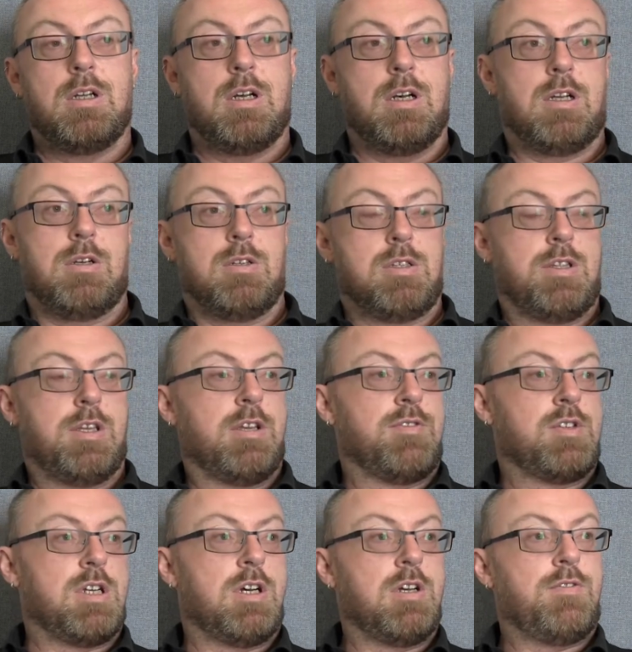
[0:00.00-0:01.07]
I know it's the thing of
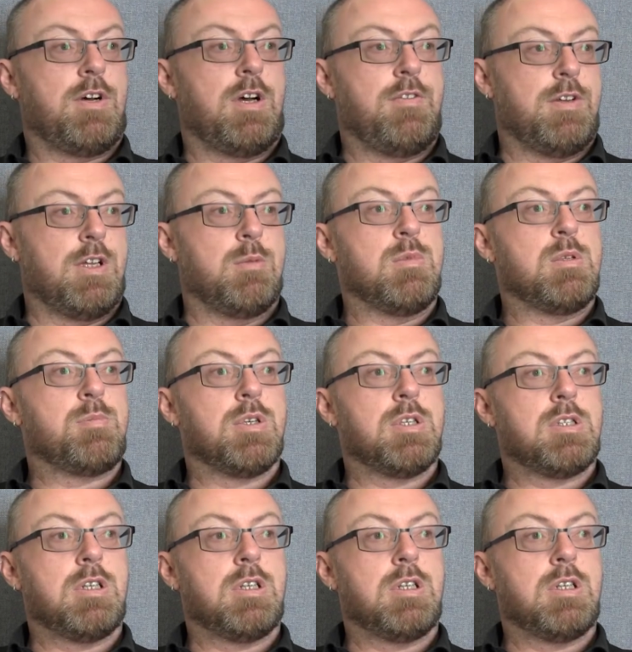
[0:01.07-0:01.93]
sci-fi films, but